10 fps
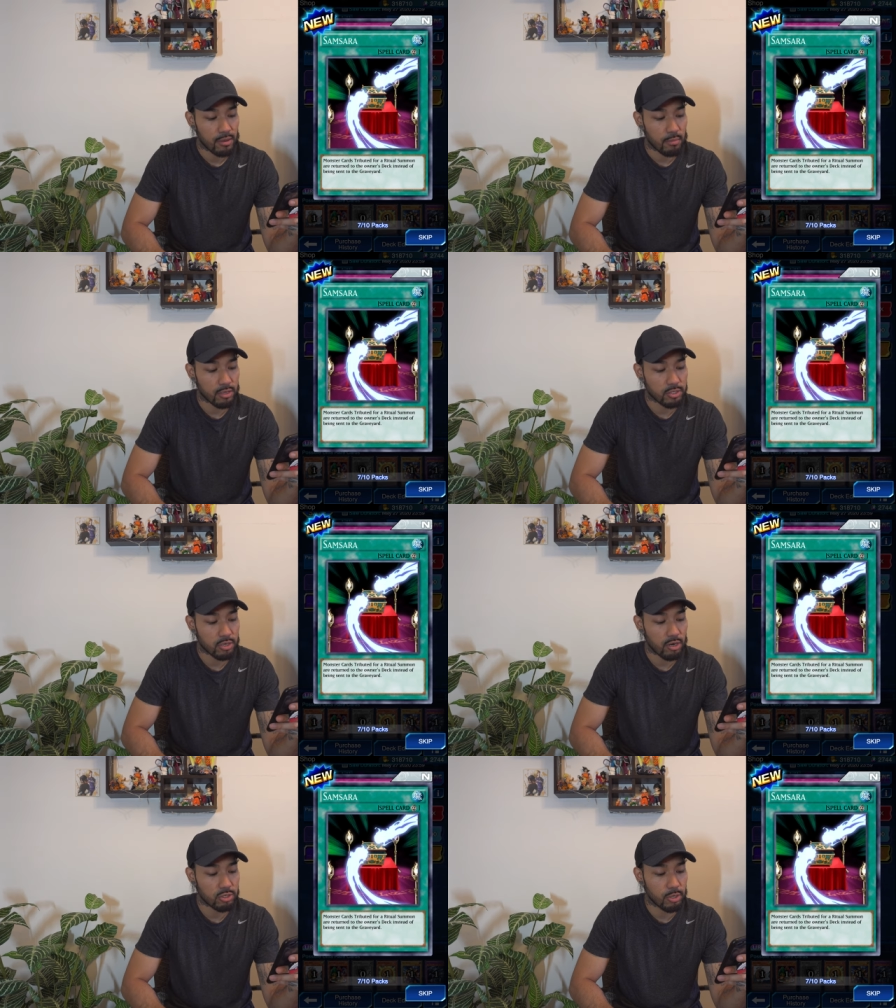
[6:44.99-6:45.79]
Monster
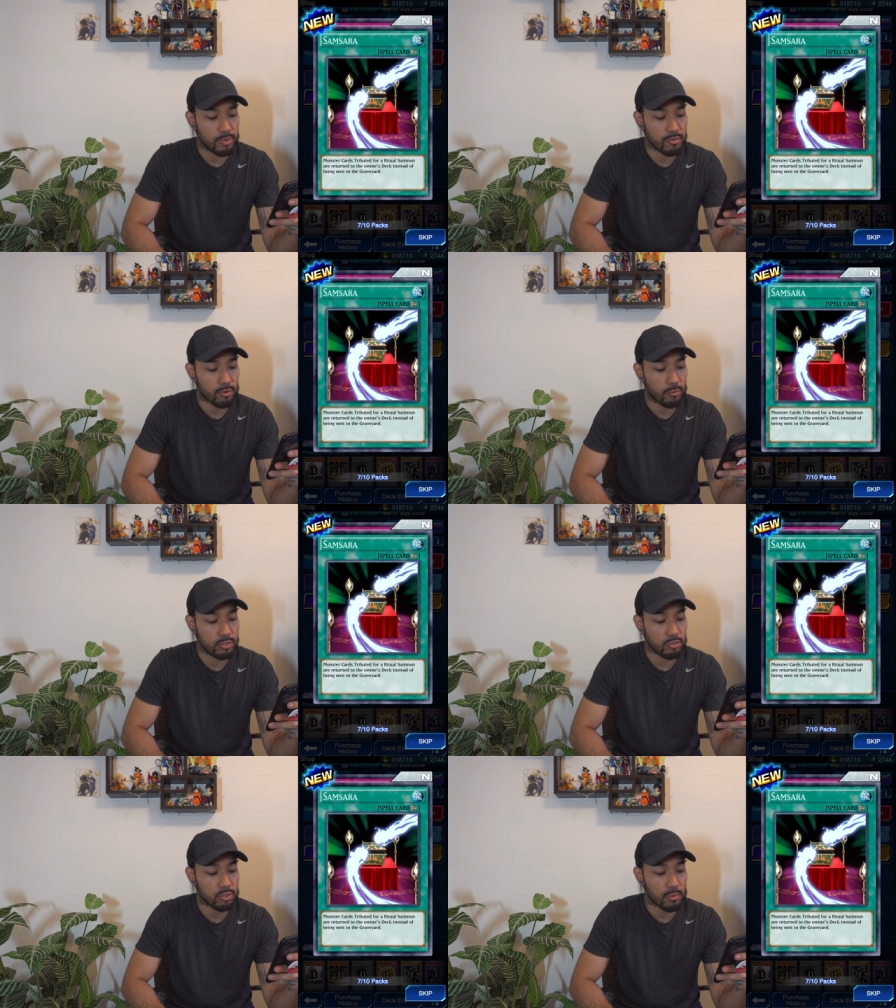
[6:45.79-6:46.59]
cards tribute for a
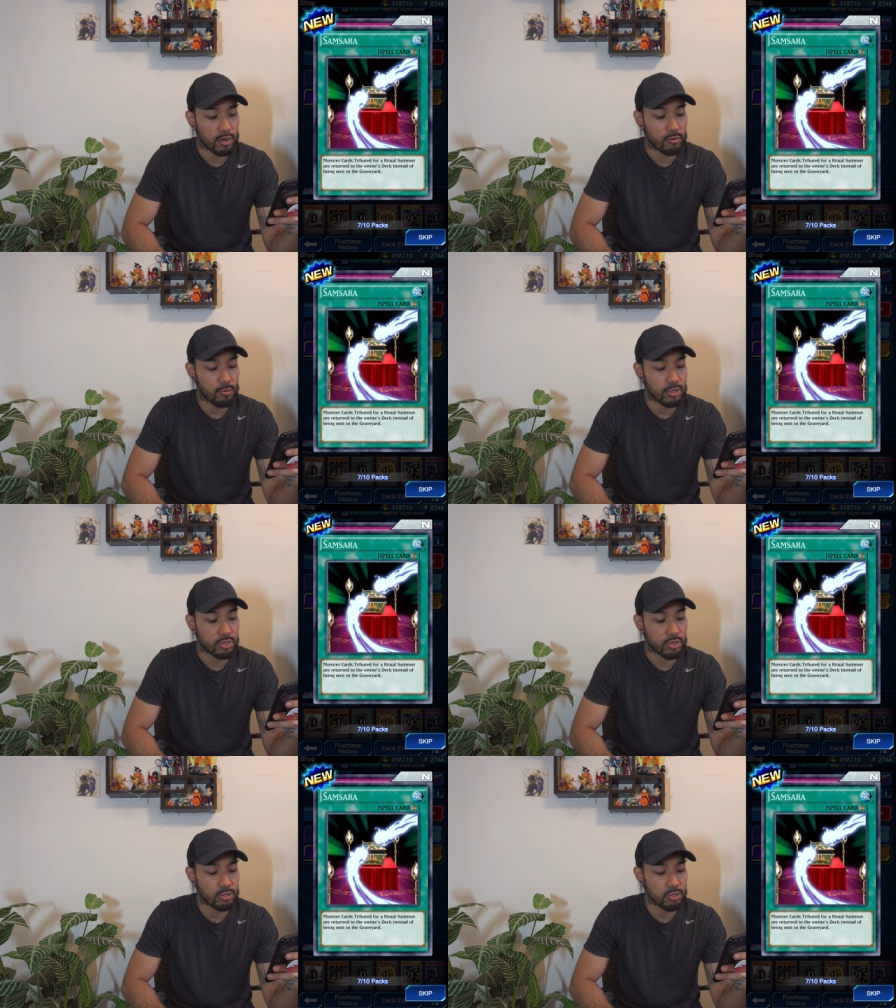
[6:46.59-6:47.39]
ritual summoner are
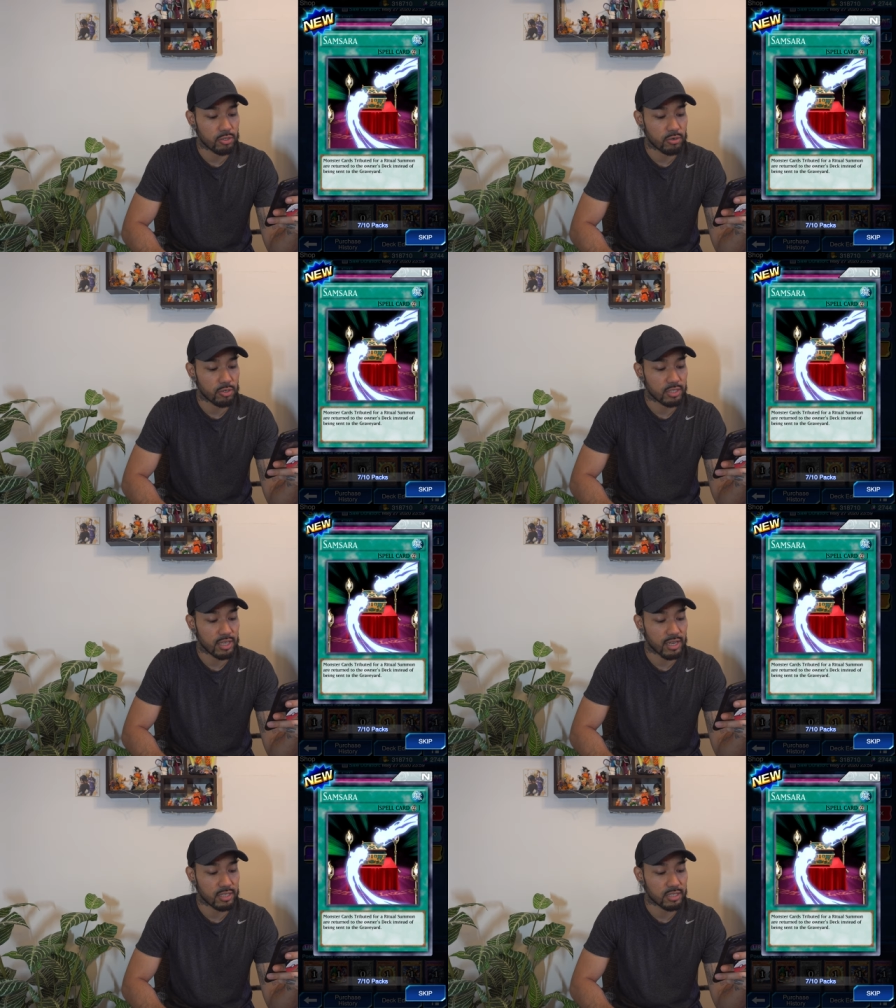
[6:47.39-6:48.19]
returned to the owner's
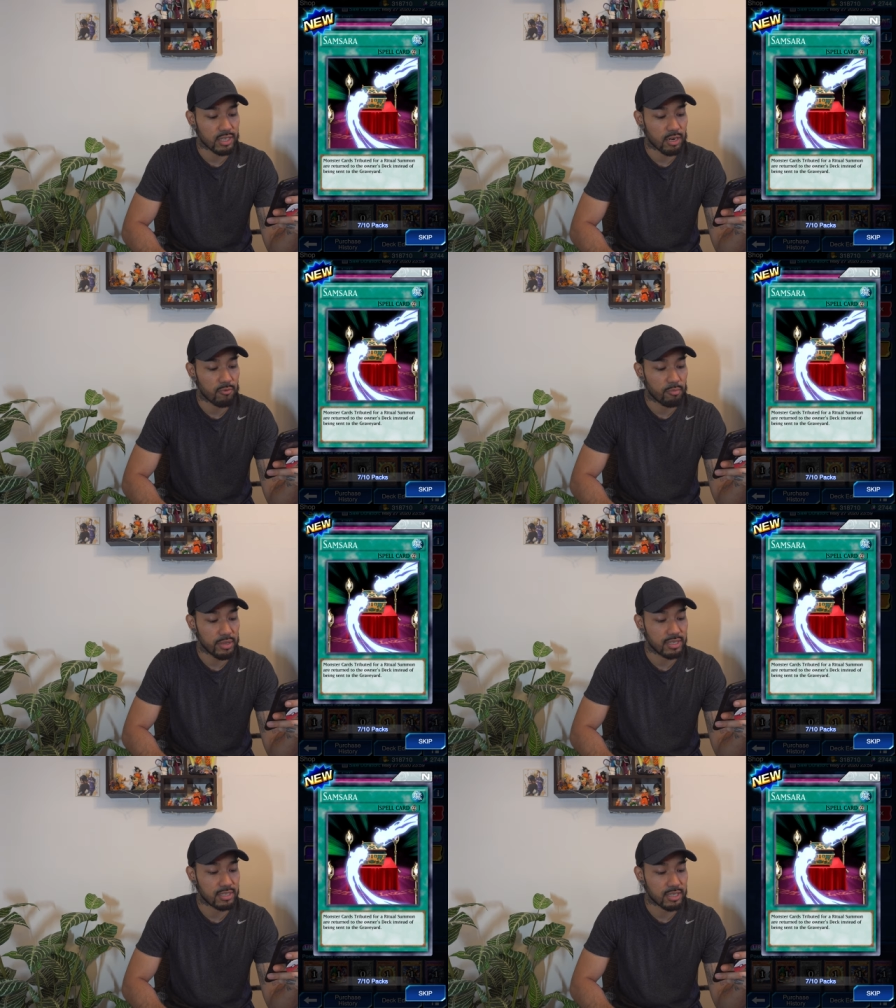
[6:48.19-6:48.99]
deck instead of
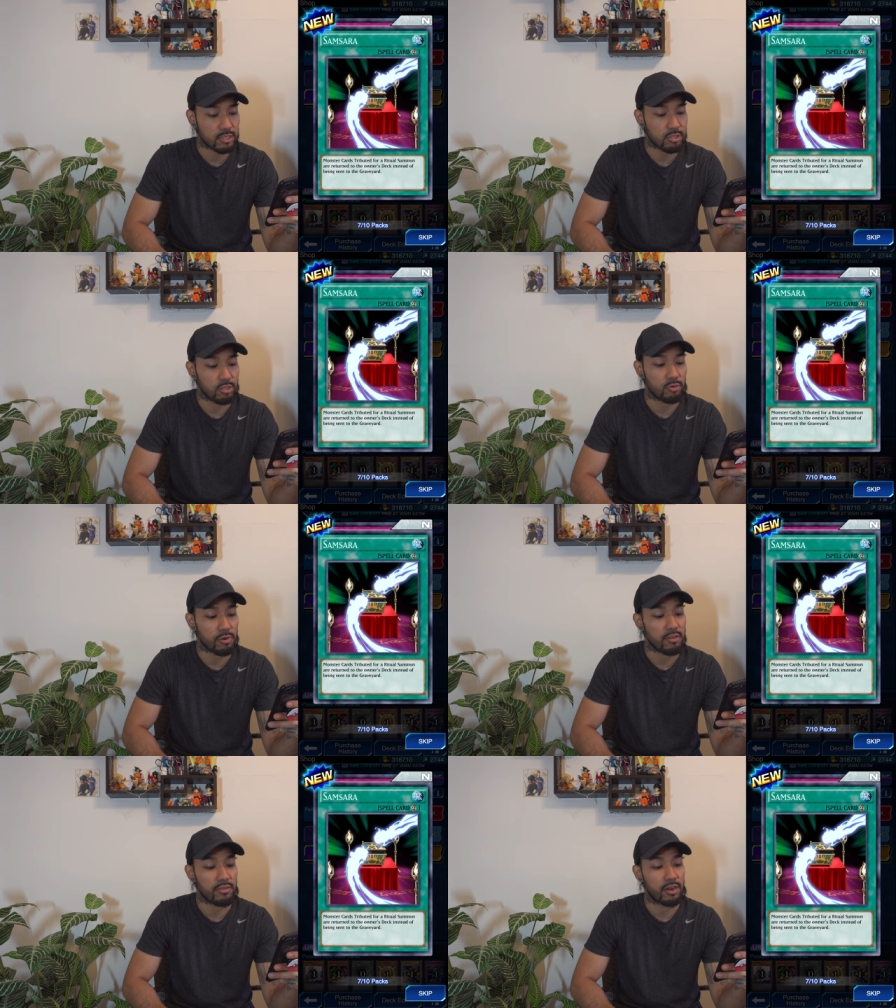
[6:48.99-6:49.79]
being sent to the
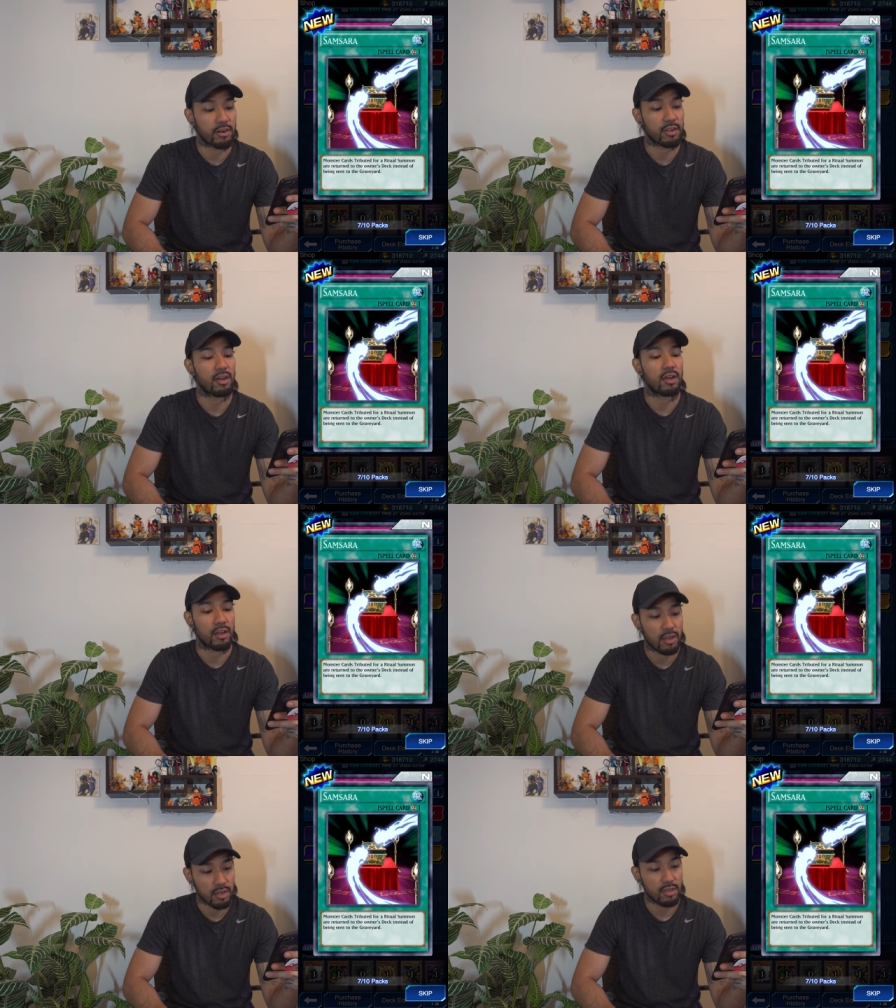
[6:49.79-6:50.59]
graveyard, huh?